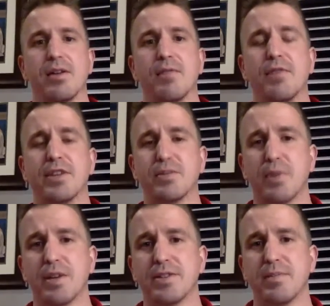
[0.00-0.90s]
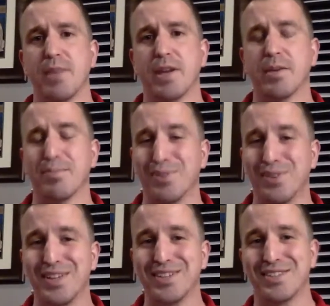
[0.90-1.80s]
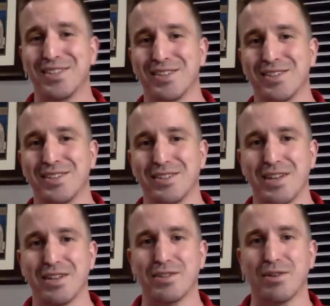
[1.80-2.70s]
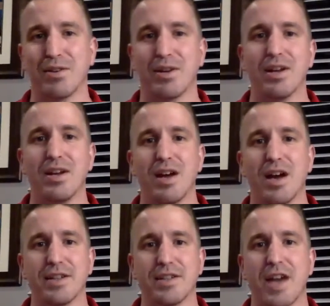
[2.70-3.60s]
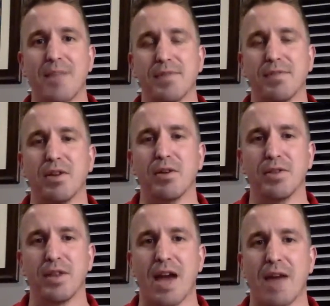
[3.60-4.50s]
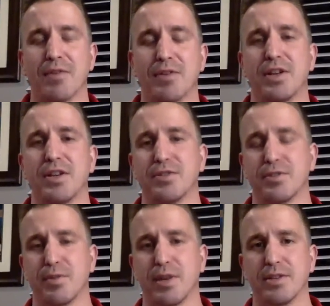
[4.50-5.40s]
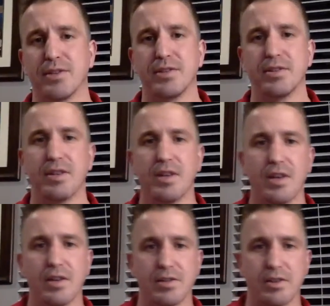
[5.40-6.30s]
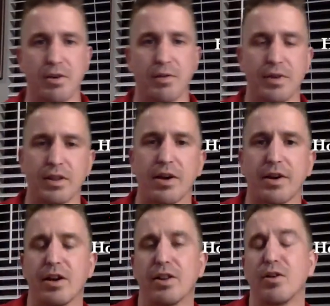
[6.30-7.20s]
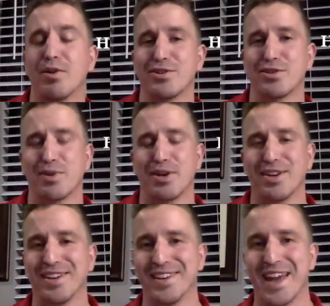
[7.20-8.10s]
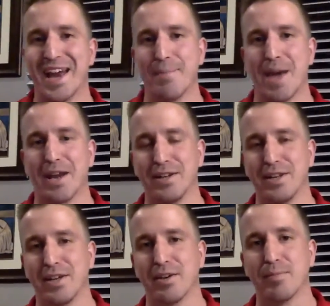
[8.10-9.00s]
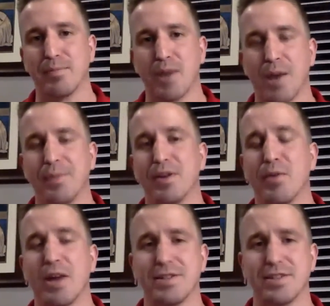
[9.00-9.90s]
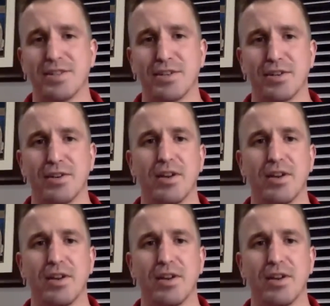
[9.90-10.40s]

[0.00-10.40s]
Fixed rates make complete sense during times of lower than average interest rates. So if you can lock in a low interest rate, not a bad idea, probably a wise decision.